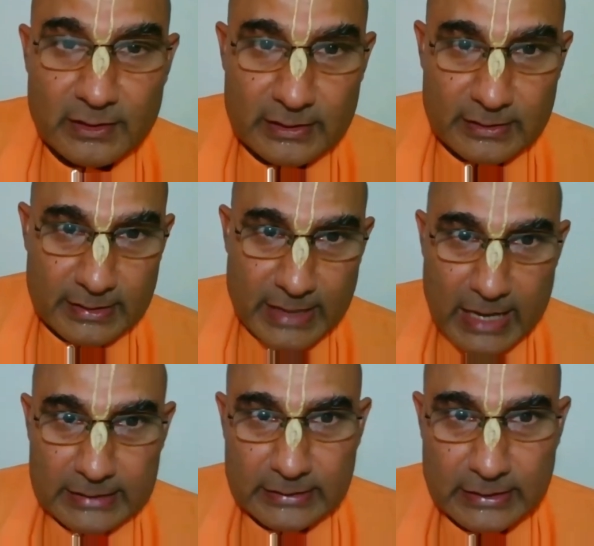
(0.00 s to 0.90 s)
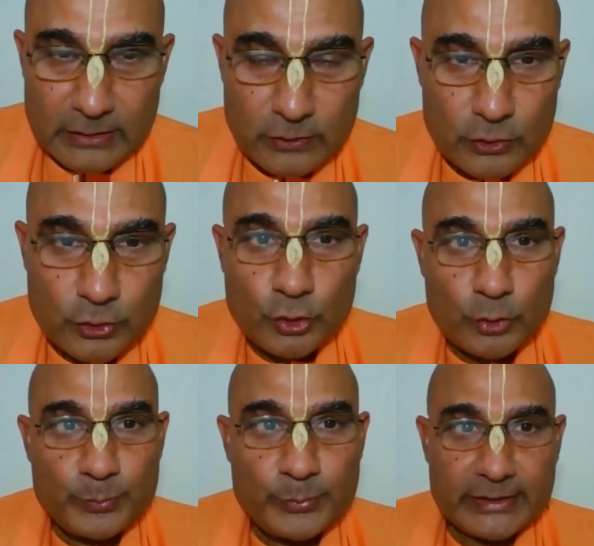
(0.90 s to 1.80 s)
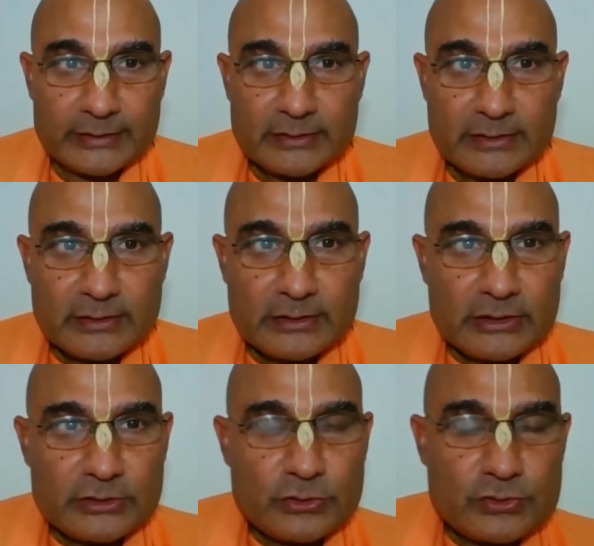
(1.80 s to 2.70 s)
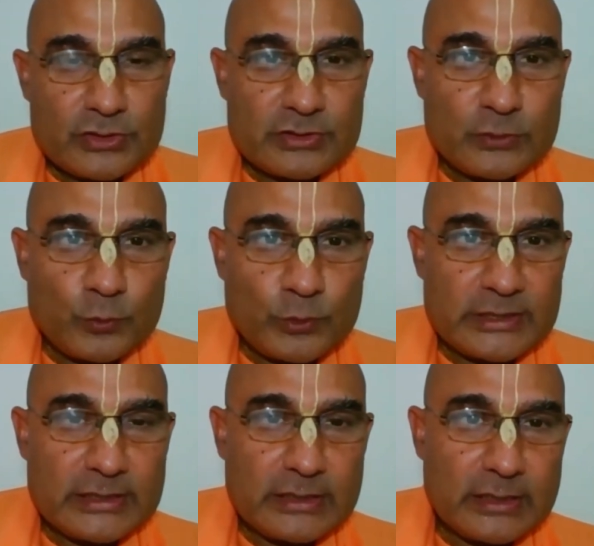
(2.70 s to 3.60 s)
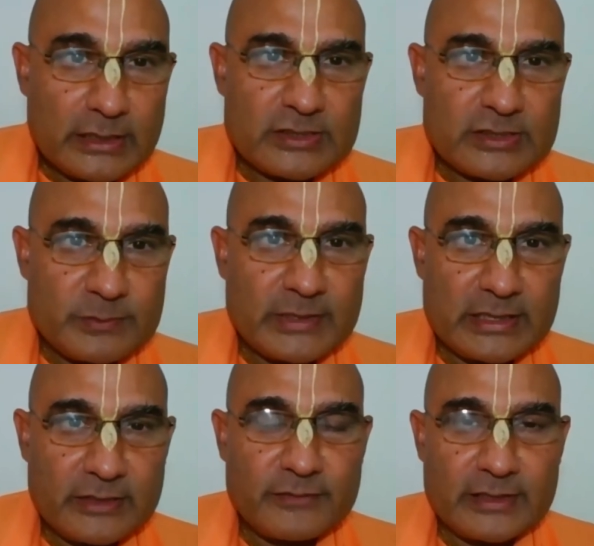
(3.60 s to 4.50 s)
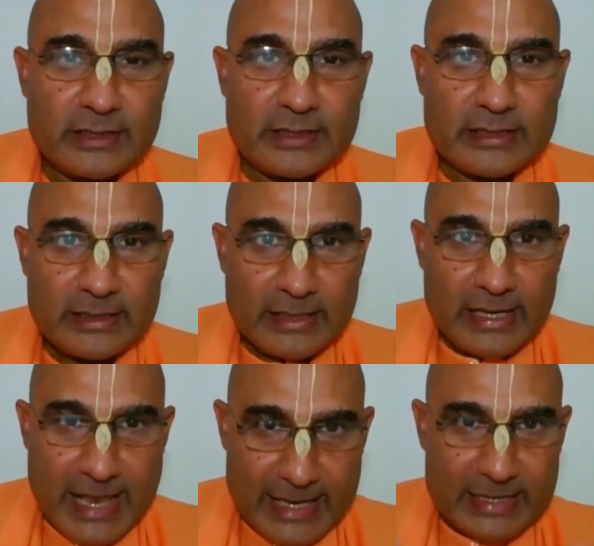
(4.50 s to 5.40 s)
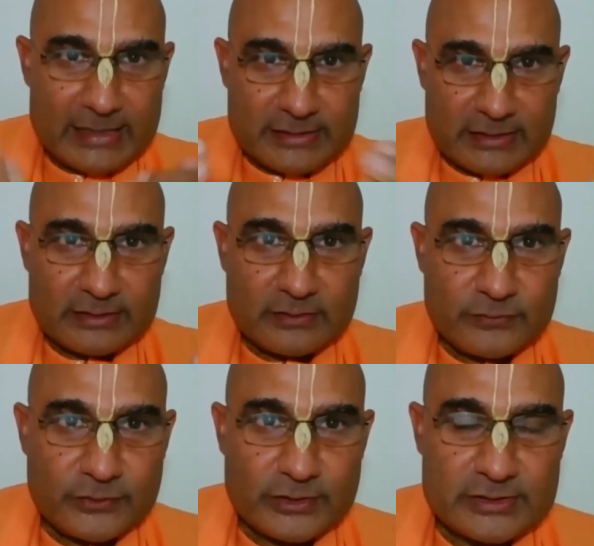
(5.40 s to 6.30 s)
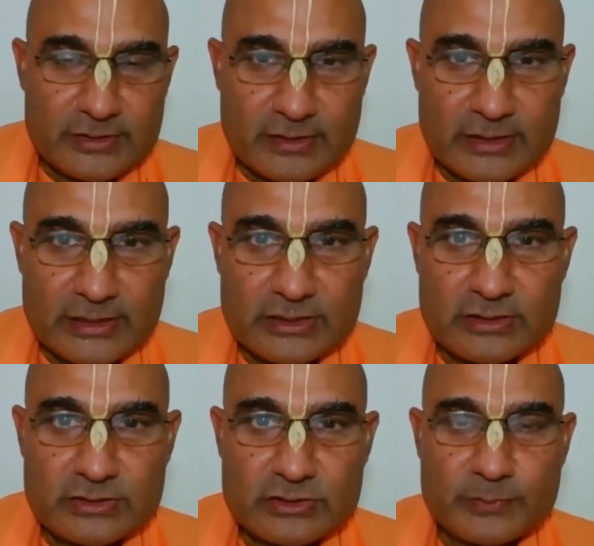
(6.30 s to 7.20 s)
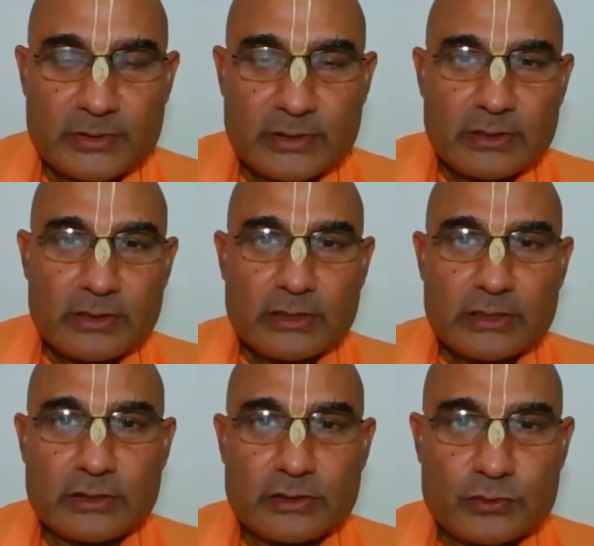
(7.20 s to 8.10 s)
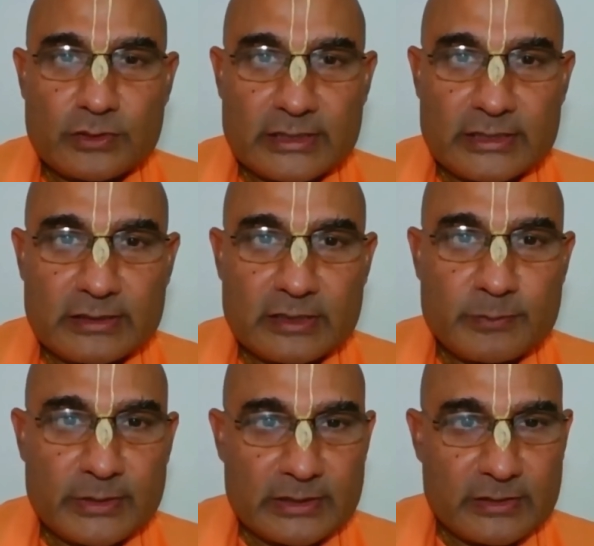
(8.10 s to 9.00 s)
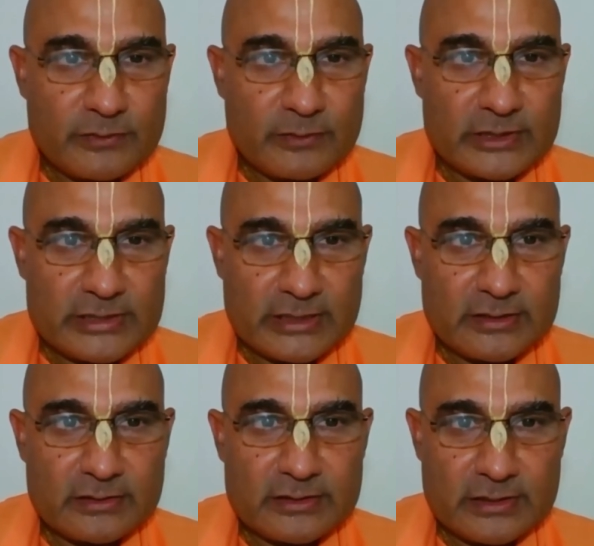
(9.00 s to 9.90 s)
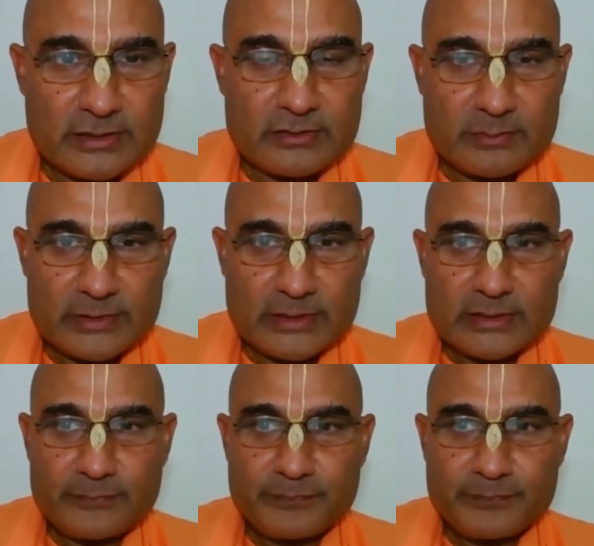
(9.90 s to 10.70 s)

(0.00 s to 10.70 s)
Radha or Gopi. It uses the word Lakshmi even here, as in that verse in relationship to Gadadhar Pandit from the Chaitanya Charitamrita.